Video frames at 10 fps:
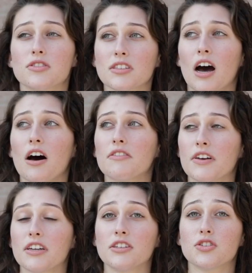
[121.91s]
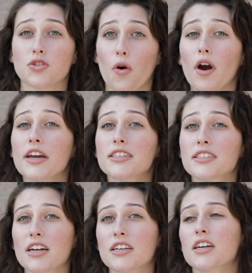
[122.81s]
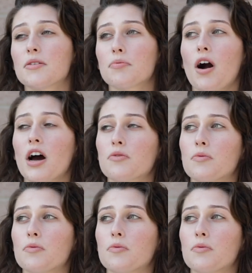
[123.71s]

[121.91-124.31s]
do most of and enjoy studying abroad.